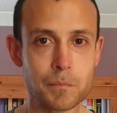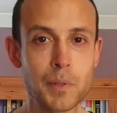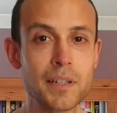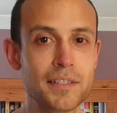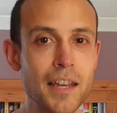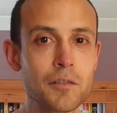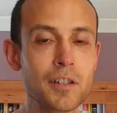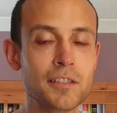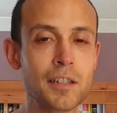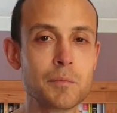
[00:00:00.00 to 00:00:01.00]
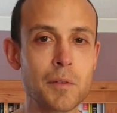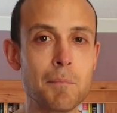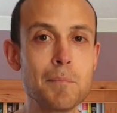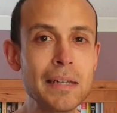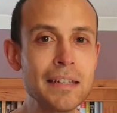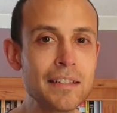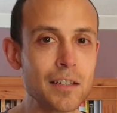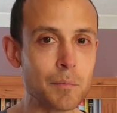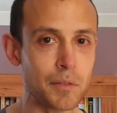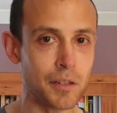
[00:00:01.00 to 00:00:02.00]
But it generally seems that
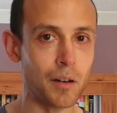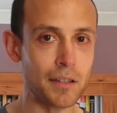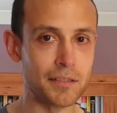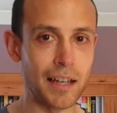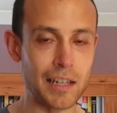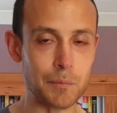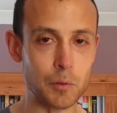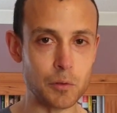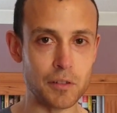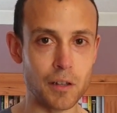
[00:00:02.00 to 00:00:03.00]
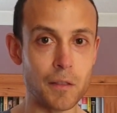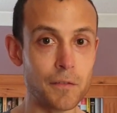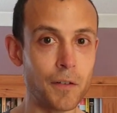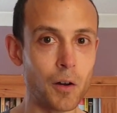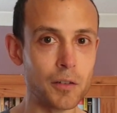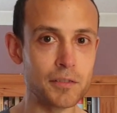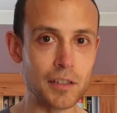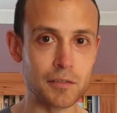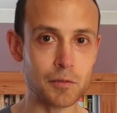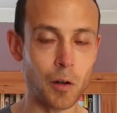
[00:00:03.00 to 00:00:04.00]
medium-sized animals are the
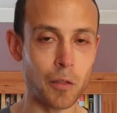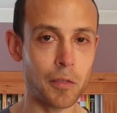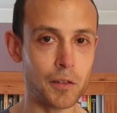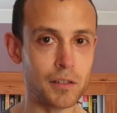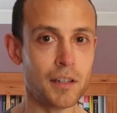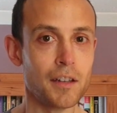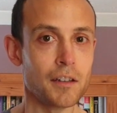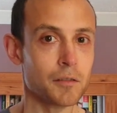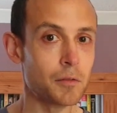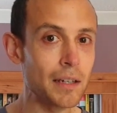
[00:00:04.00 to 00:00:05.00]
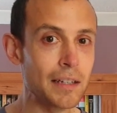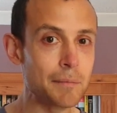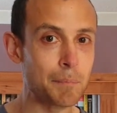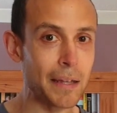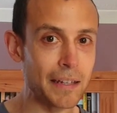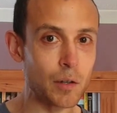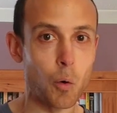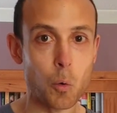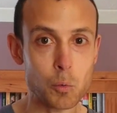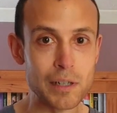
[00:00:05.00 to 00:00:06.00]
fastest, rather than really big
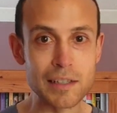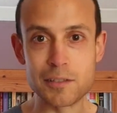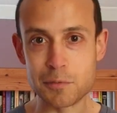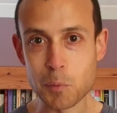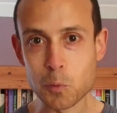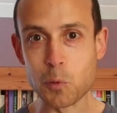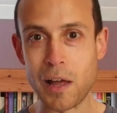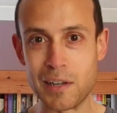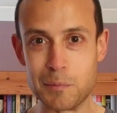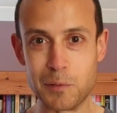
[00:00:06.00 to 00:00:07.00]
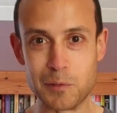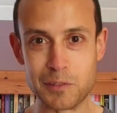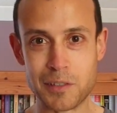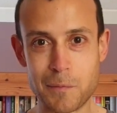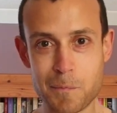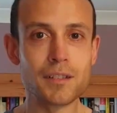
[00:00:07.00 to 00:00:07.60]
or really small animals.